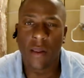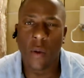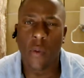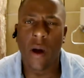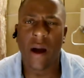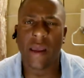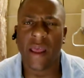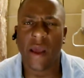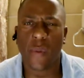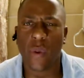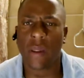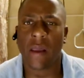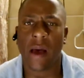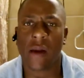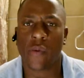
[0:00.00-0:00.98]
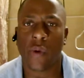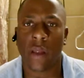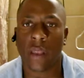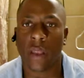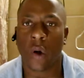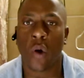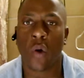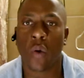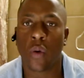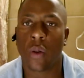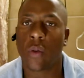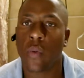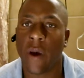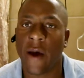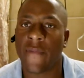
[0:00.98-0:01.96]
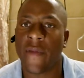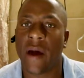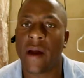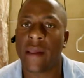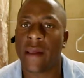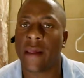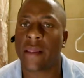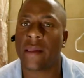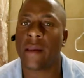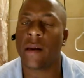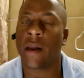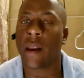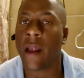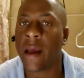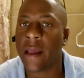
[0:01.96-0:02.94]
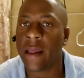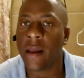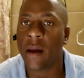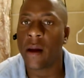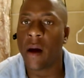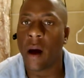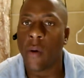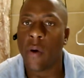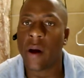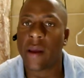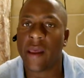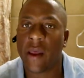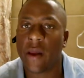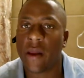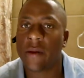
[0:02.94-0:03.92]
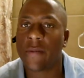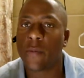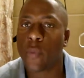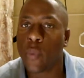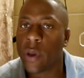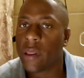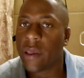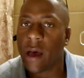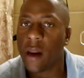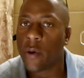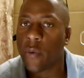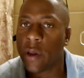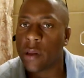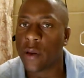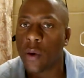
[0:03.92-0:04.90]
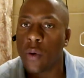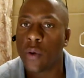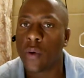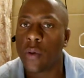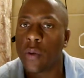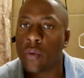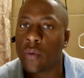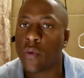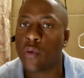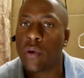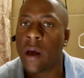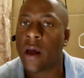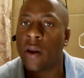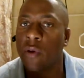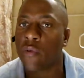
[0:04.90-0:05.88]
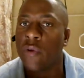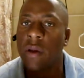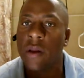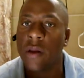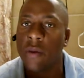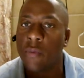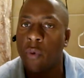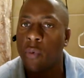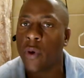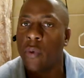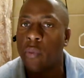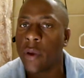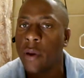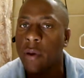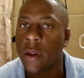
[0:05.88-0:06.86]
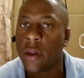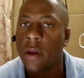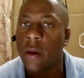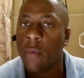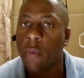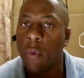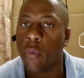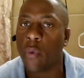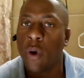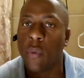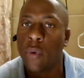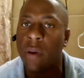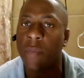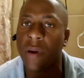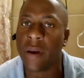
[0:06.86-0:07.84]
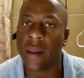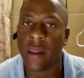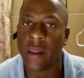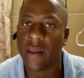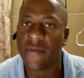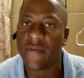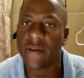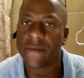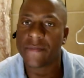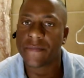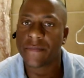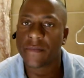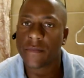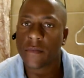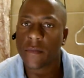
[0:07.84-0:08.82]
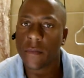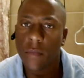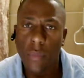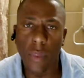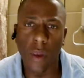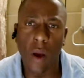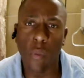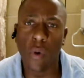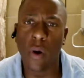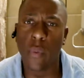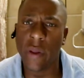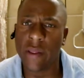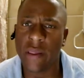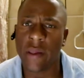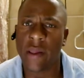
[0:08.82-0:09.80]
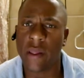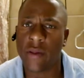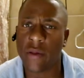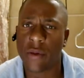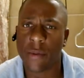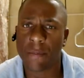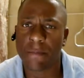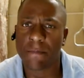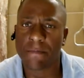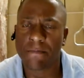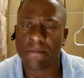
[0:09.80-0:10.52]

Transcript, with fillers: So why can't we tolerate those who have not yet seen the light? Or why can't we tolerate those who do not agree with what we, with what we believe and what we teach?